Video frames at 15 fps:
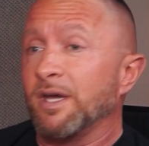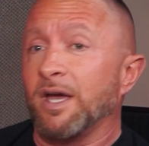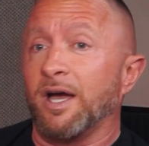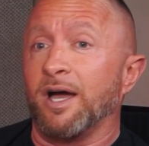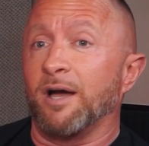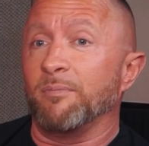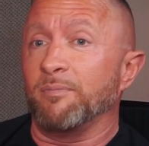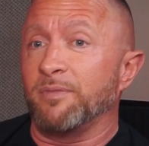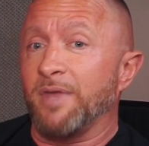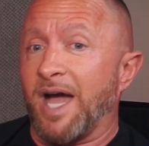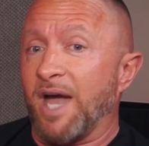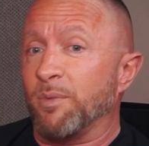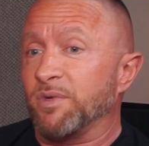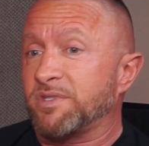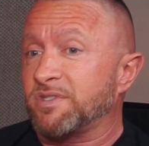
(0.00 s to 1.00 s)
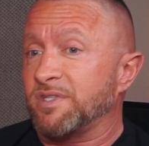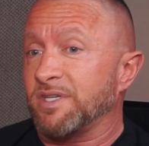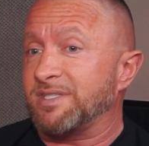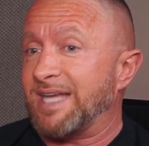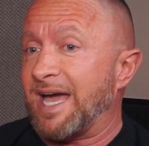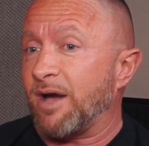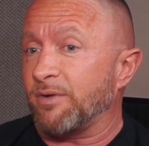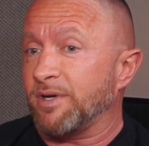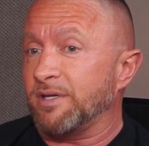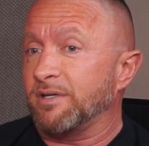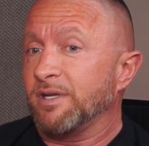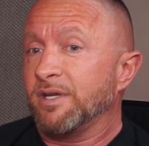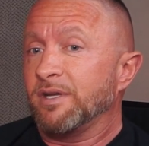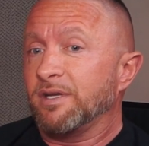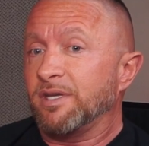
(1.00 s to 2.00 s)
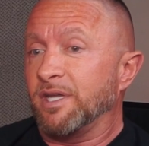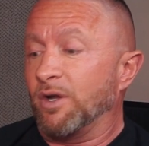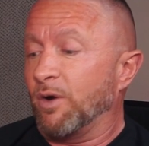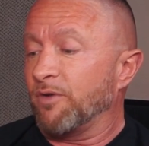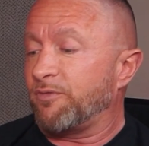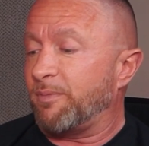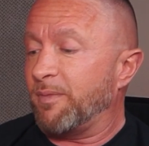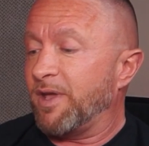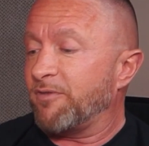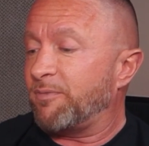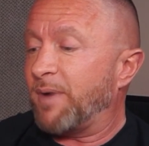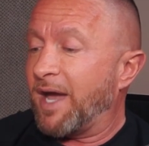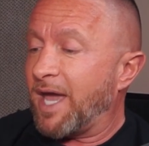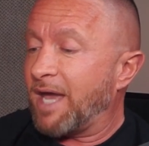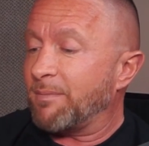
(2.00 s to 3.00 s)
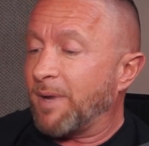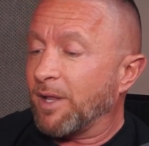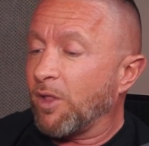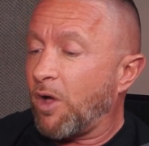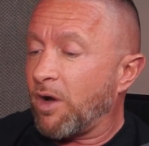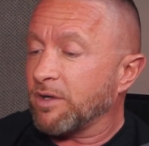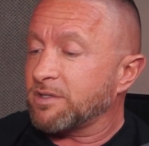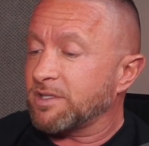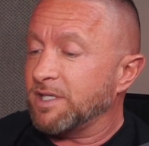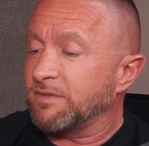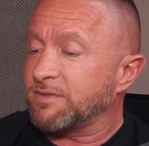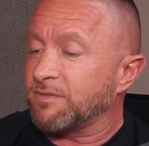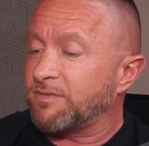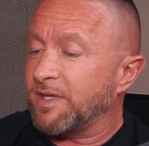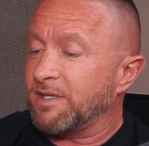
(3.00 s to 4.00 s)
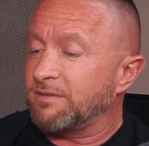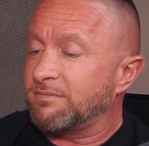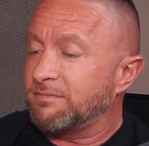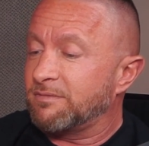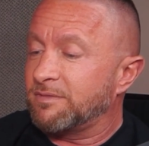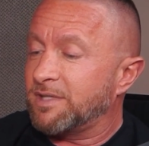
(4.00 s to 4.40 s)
I would sit down and, if I had my long sleeves, if they